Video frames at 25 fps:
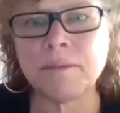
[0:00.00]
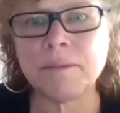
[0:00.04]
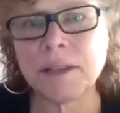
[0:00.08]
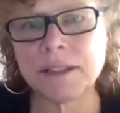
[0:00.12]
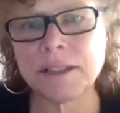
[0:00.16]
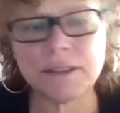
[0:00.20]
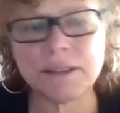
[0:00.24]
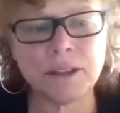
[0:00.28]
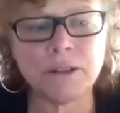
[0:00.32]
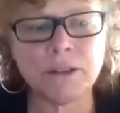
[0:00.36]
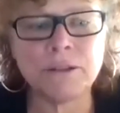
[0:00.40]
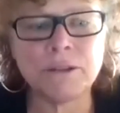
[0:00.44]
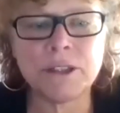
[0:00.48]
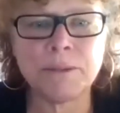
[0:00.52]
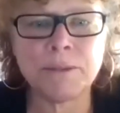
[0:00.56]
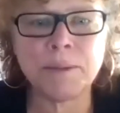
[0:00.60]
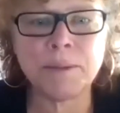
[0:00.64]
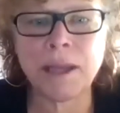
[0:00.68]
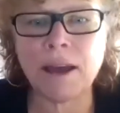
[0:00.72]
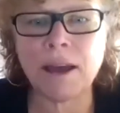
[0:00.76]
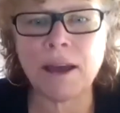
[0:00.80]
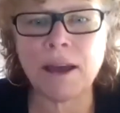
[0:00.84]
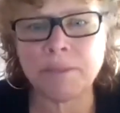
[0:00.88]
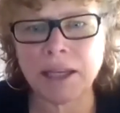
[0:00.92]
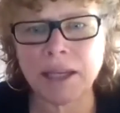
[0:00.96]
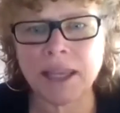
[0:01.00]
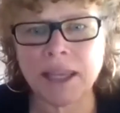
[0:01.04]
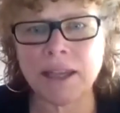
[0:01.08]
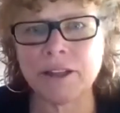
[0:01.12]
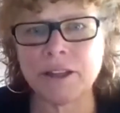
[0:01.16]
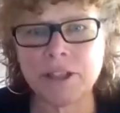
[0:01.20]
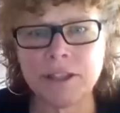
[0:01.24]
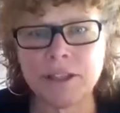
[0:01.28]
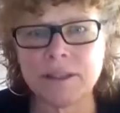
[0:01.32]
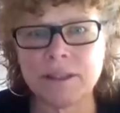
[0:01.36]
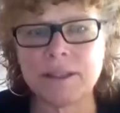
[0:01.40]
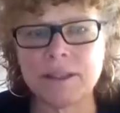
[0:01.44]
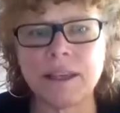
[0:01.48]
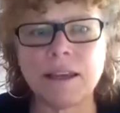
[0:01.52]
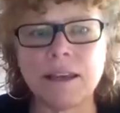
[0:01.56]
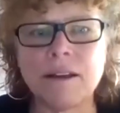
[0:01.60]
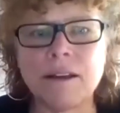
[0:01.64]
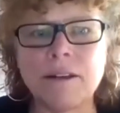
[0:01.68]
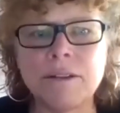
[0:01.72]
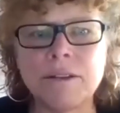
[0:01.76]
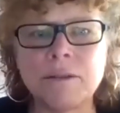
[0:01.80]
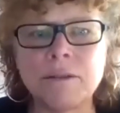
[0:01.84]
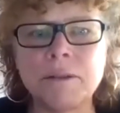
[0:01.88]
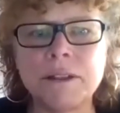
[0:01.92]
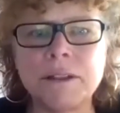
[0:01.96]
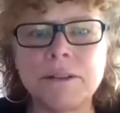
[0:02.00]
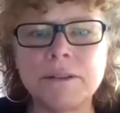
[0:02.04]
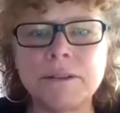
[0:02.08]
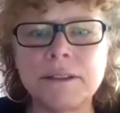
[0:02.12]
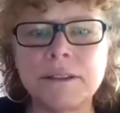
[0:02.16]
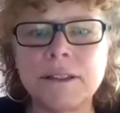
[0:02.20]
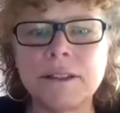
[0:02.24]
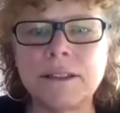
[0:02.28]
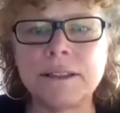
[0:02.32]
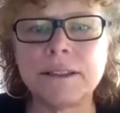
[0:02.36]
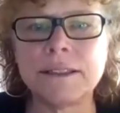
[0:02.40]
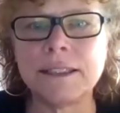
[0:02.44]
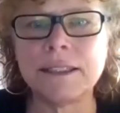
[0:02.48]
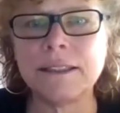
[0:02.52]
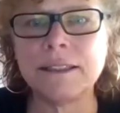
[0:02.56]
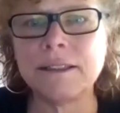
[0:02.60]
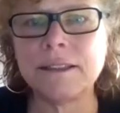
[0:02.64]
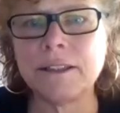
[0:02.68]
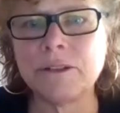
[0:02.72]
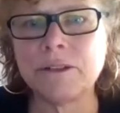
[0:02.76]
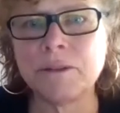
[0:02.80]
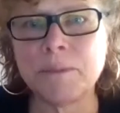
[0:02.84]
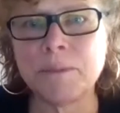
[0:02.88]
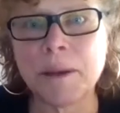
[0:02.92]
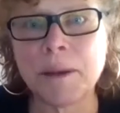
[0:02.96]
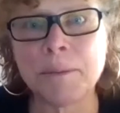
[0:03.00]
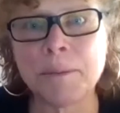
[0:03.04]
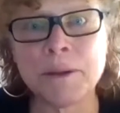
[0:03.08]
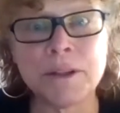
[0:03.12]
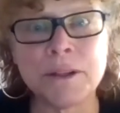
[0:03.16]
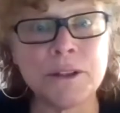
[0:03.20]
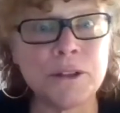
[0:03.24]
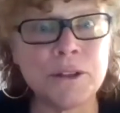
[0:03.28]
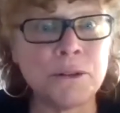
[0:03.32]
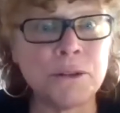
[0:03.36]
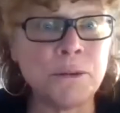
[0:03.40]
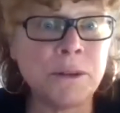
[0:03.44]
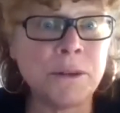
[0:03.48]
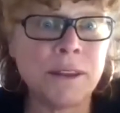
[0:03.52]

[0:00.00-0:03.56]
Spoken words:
because they're usually behind my kitchen sink on the windowsill, is easy to remember to do.